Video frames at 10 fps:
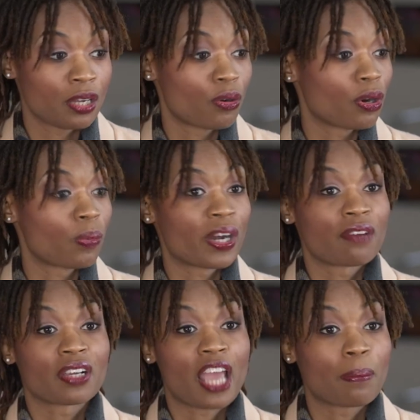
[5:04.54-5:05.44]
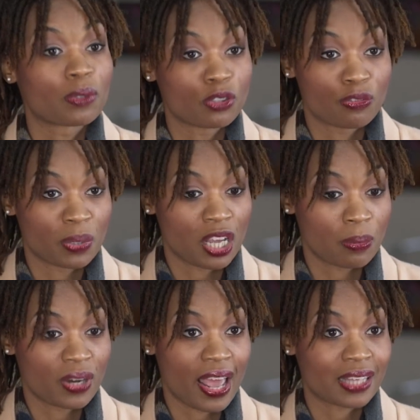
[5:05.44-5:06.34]
or whatever capital you've been
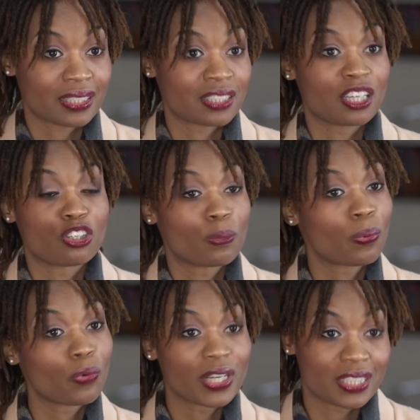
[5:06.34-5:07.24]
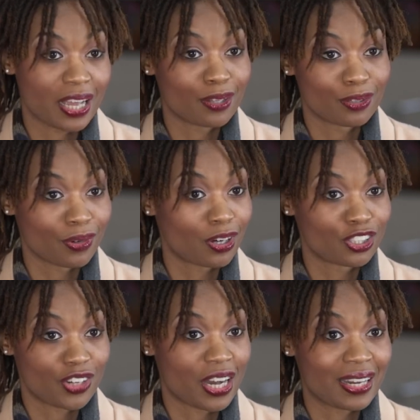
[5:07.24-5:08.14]
able to access, and you pour it down the wrong
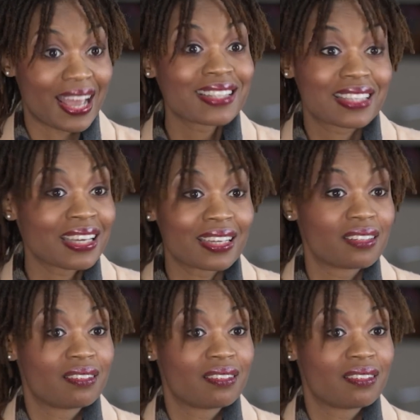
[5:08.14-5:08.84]
drain, that's it.